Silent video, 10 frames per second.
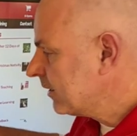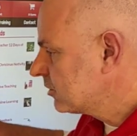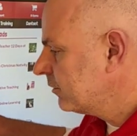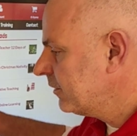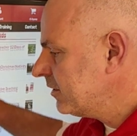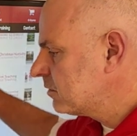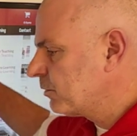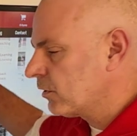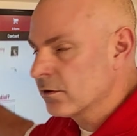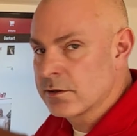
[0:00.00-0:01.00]
So in this
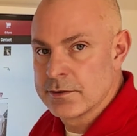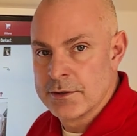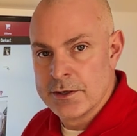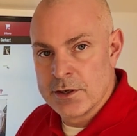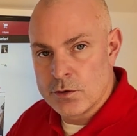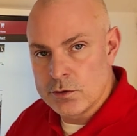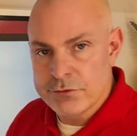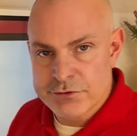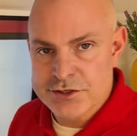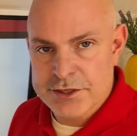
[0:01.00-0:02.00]
blog, all
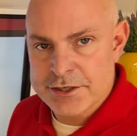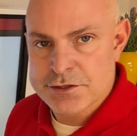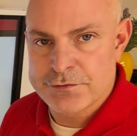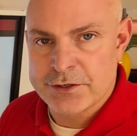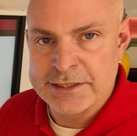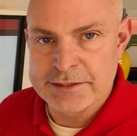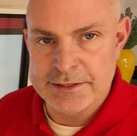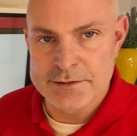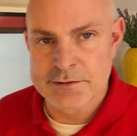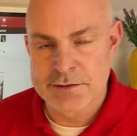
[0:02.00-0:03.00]
the research
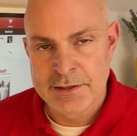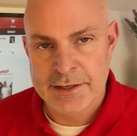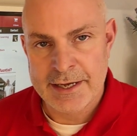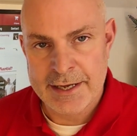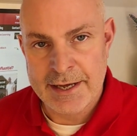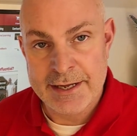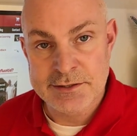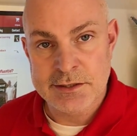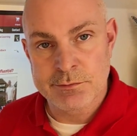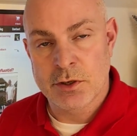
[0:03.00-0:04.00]
findings
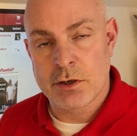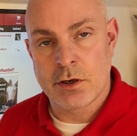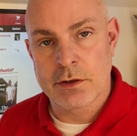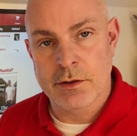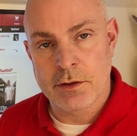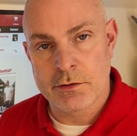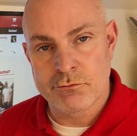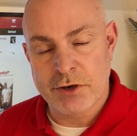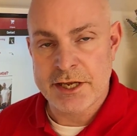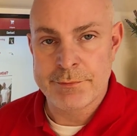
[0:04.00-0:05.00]
and some
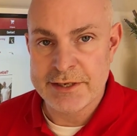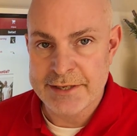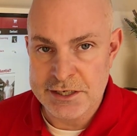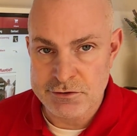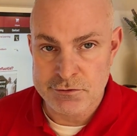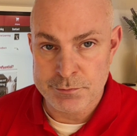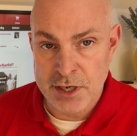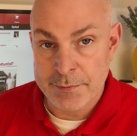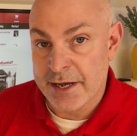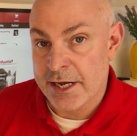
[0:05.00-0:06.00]
recommendations from me
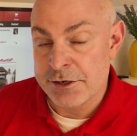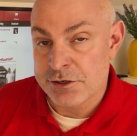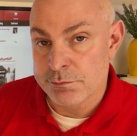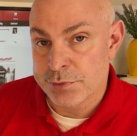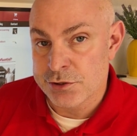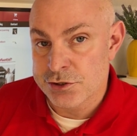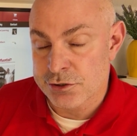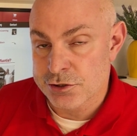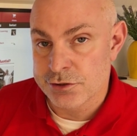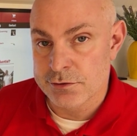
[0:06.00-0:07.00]
about how you can boost
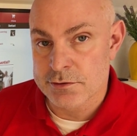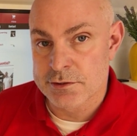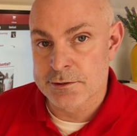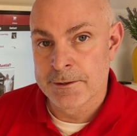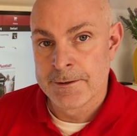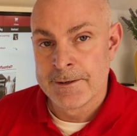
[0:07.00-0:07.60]
your students'